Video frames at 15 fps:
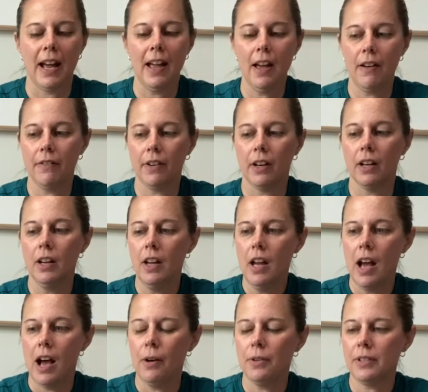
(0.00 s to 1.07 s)

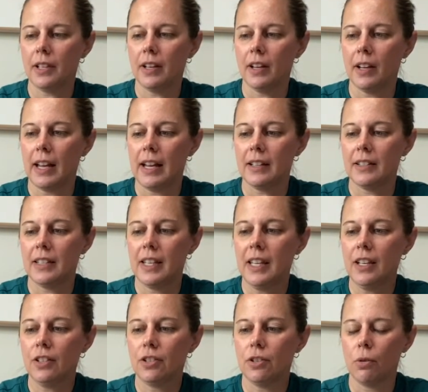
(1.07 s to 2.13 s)
I was at an
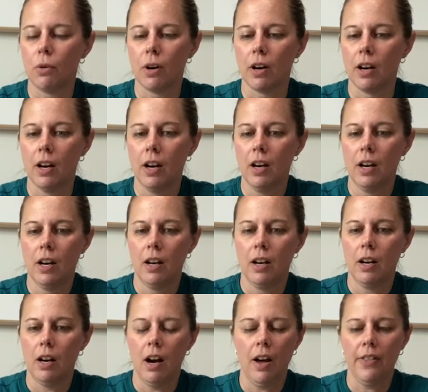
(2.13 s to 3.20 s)
antique store,
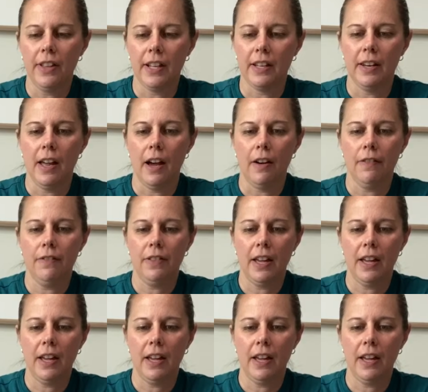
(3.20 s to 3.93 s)
oddly enough.